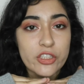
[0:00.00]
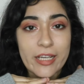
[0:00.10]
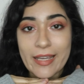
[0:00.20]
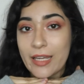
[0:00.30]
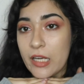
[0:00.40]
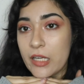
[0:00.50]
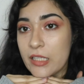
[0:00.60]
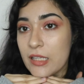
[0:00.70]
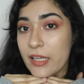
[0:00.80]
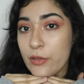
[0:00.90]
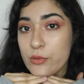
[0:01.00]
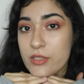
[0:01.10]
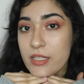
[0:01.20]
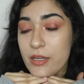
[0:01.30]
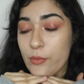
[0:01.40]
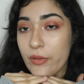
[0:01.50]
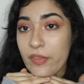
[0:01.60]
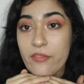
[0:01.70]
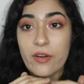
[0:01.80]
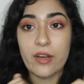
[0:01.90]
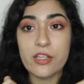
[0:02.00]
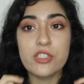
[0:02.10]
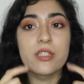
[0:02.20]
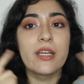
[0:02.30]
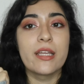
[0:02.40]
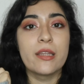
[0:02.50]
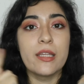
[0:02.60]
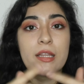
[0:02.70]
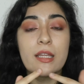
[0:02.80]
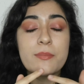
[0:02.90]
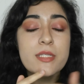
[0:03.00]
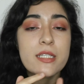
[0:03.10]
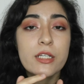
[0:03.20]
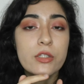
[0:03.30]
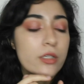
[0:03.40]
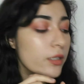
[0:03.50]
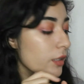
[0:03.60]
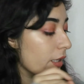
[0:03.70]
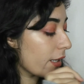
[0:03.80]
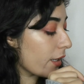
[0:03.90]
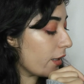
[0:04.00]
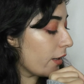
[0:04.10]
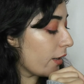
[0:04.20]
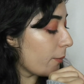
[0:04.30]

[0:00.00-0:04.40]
check in and let you see what the foundation and the lipstick look like.